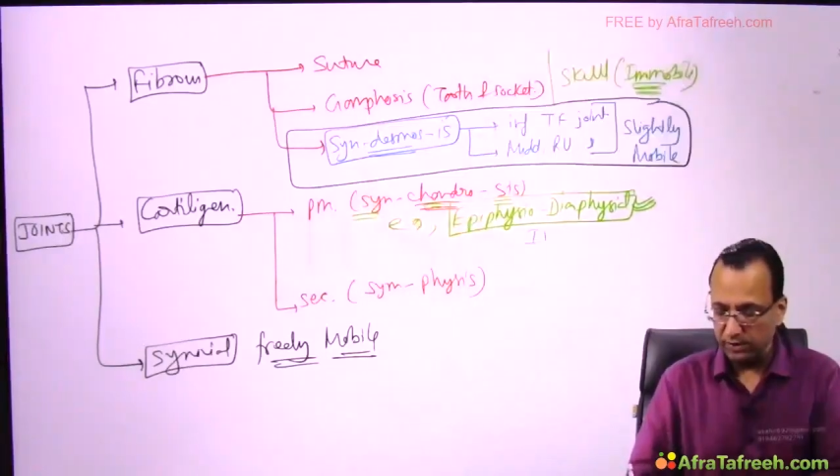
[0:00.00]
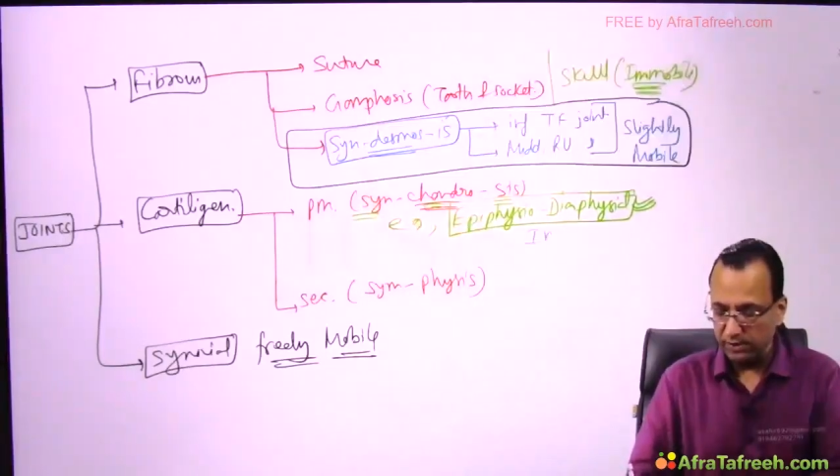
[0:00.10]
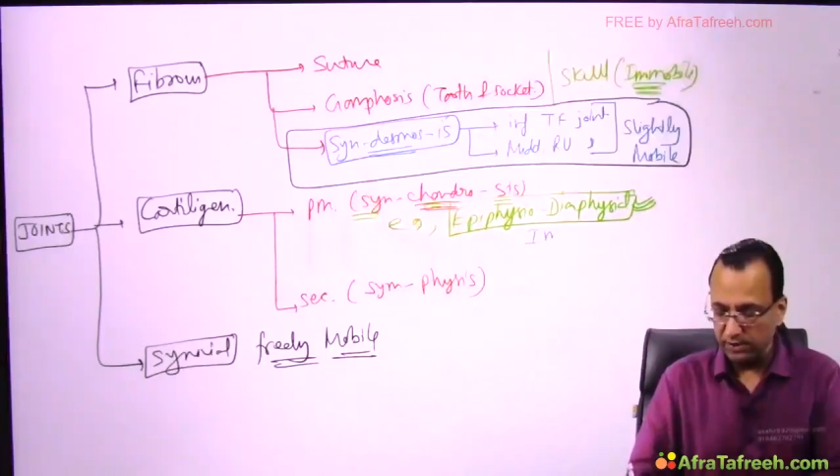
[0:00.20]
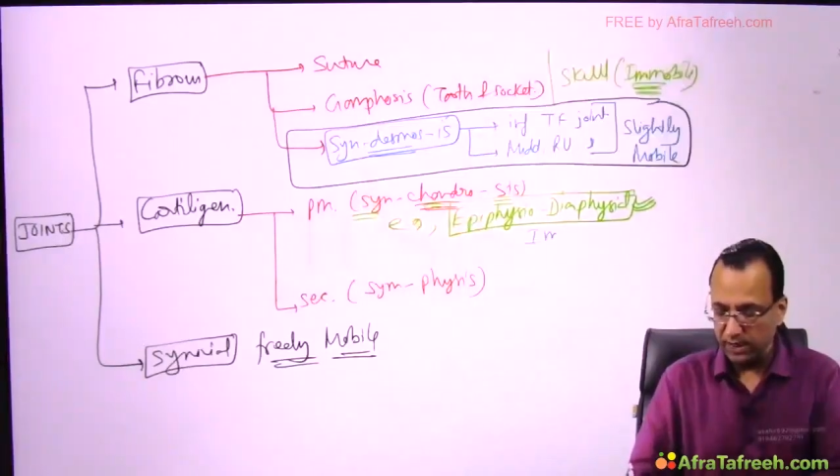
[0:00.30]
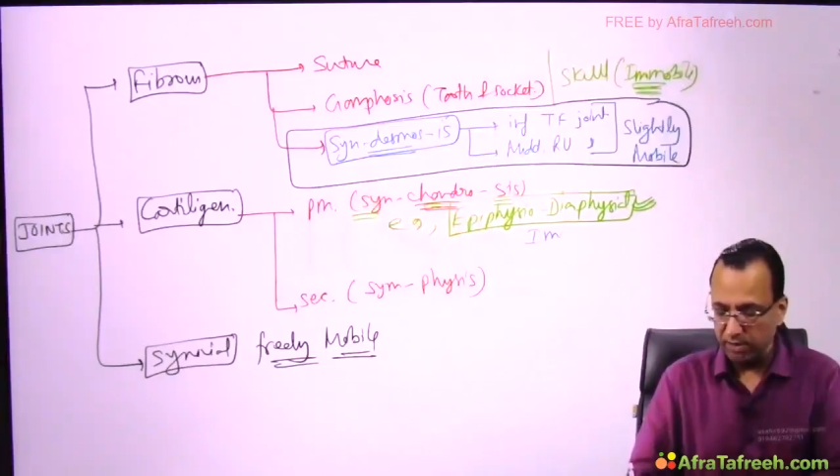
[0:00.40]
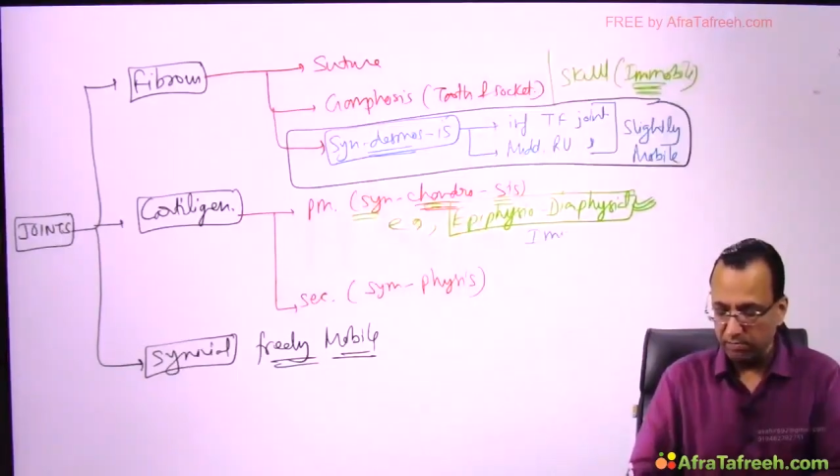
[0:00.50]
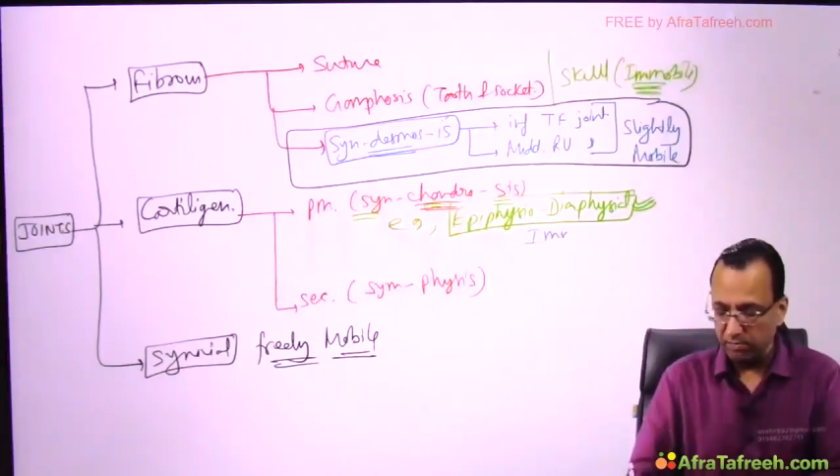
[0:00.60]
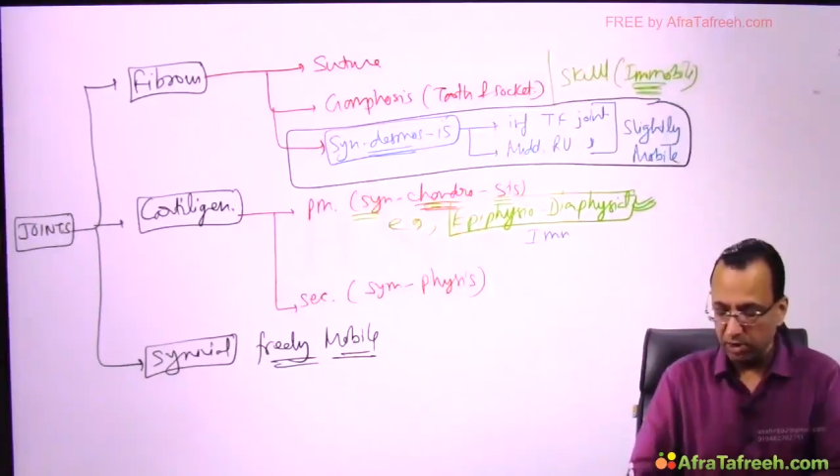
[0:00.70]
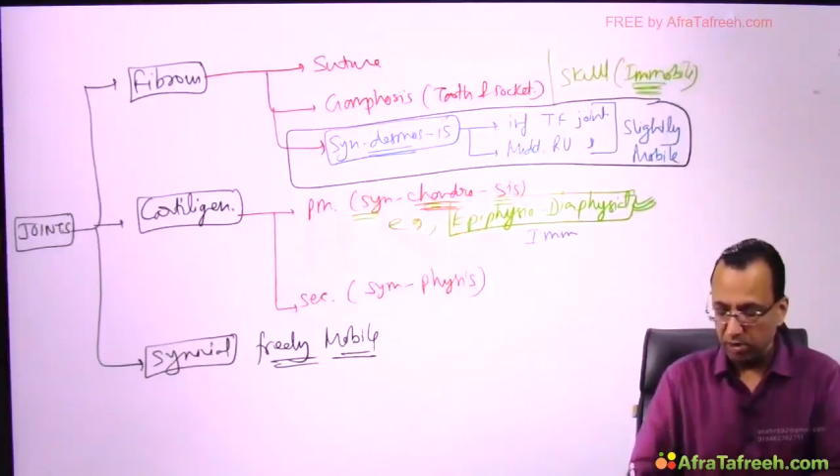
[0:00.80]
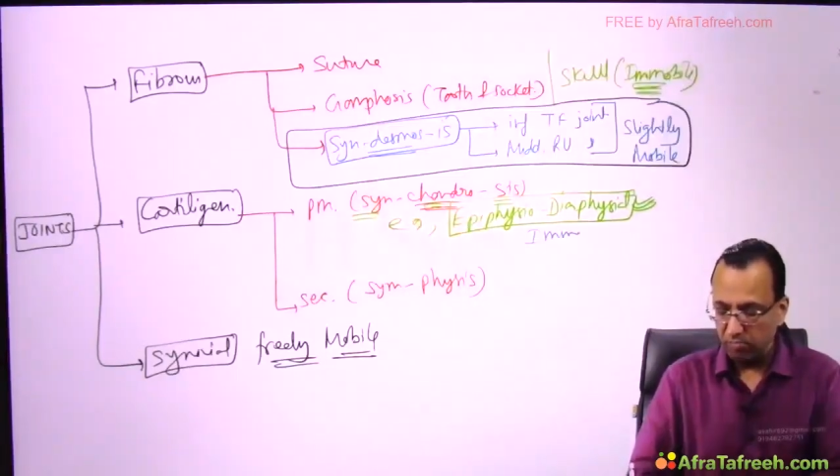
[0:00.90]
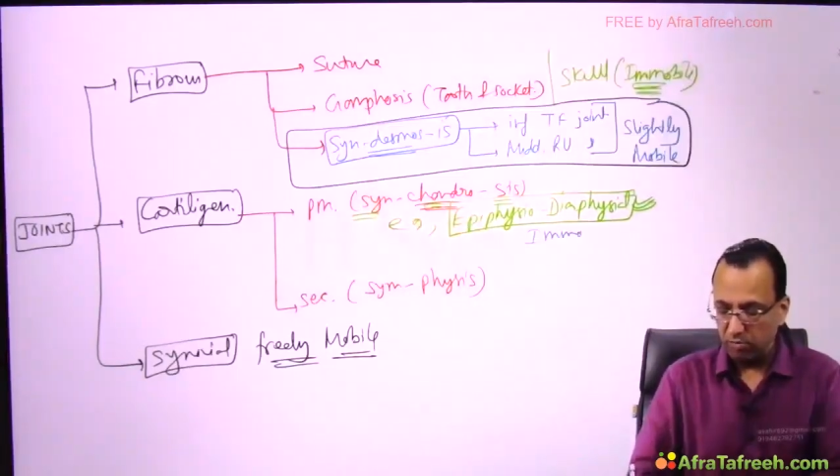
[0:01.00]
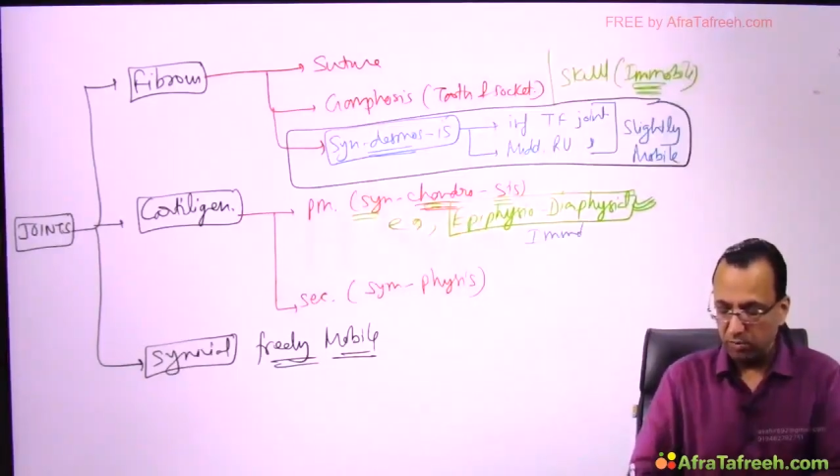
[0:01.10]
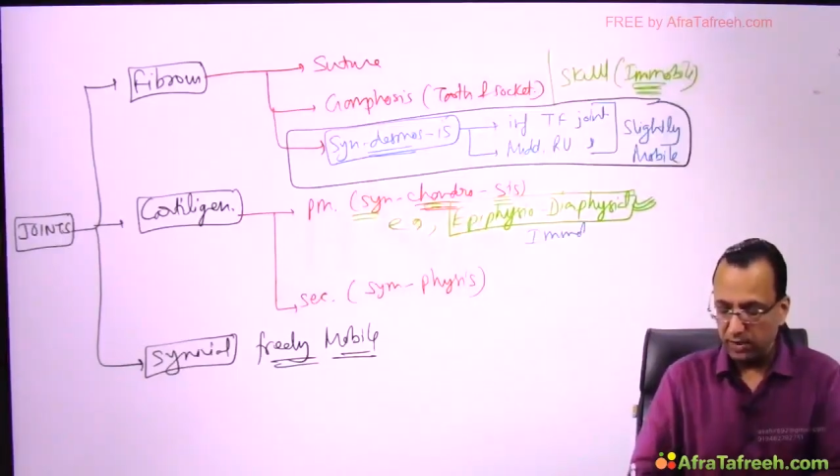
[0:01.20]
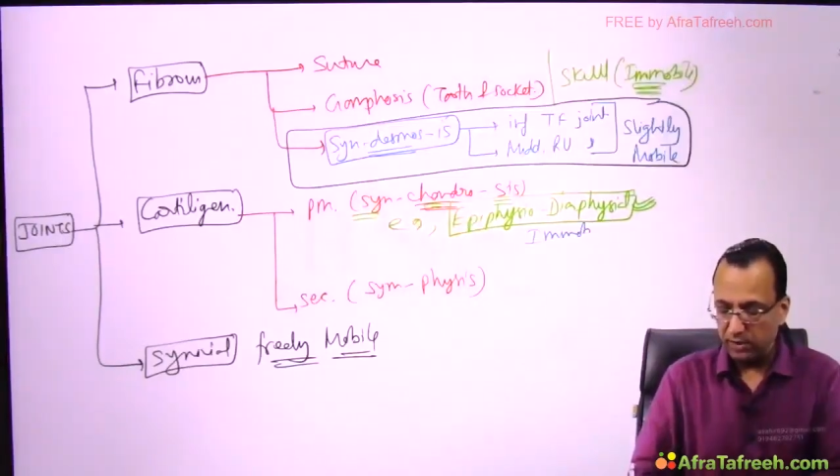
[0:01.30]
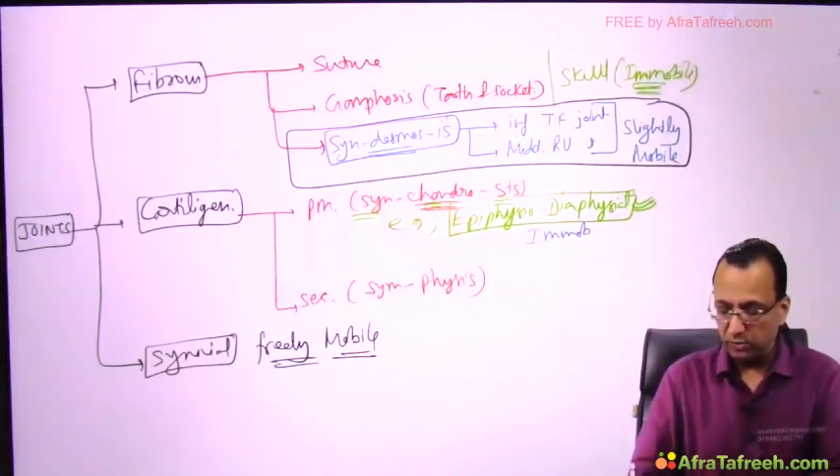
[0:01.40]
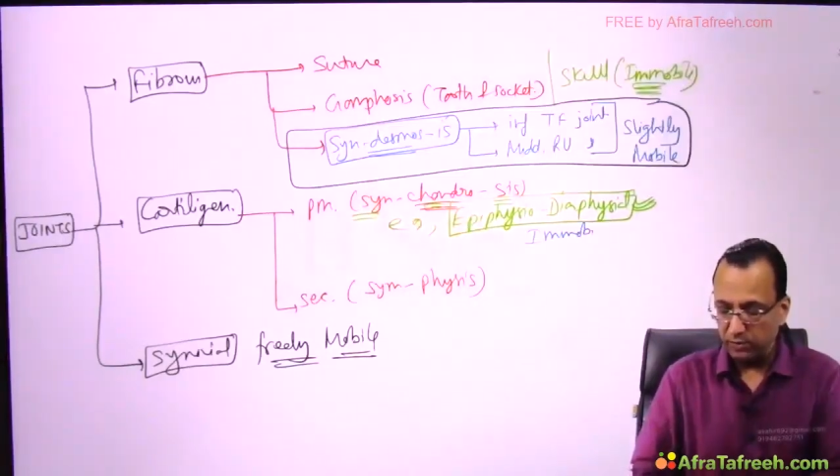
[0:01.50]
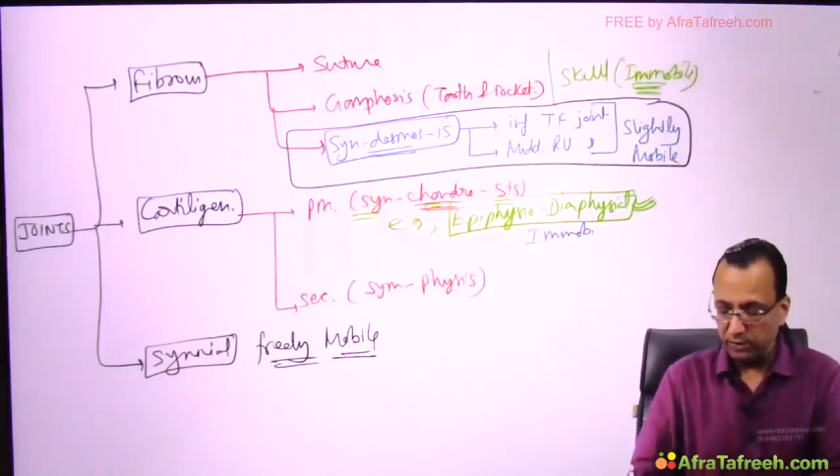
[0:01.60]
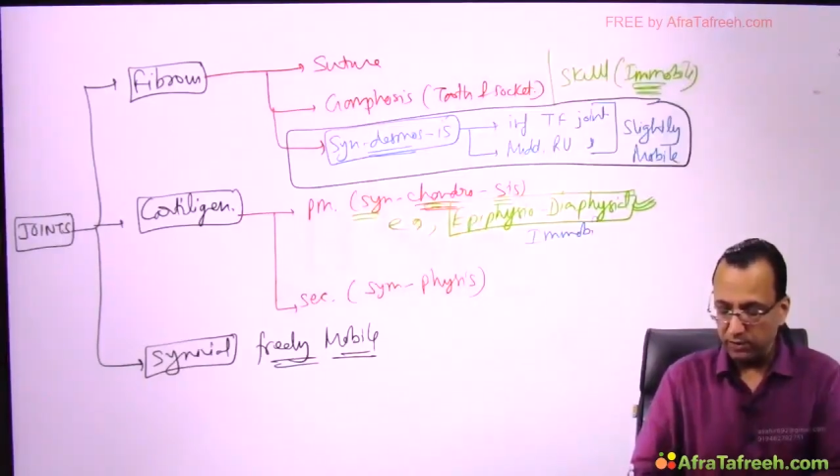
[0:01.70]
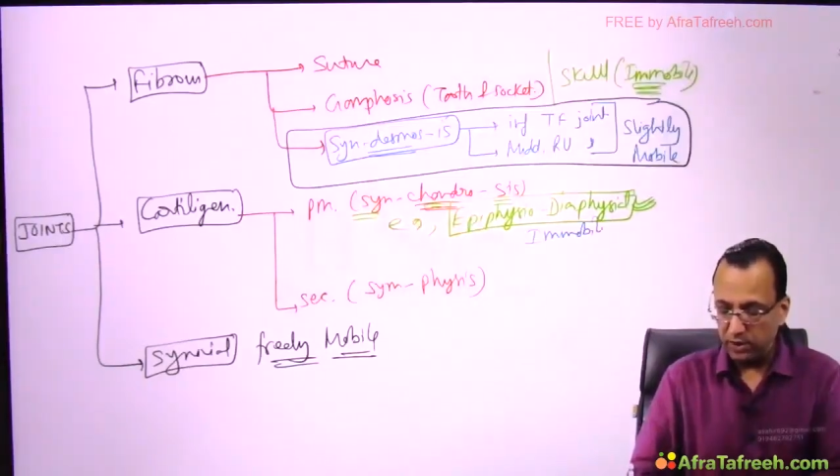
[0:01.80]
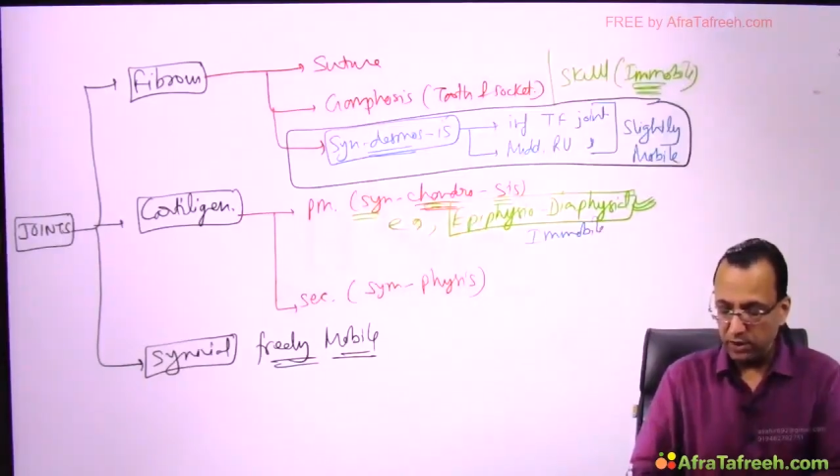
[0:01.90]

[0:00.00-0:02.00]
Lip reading: That is immobile joint.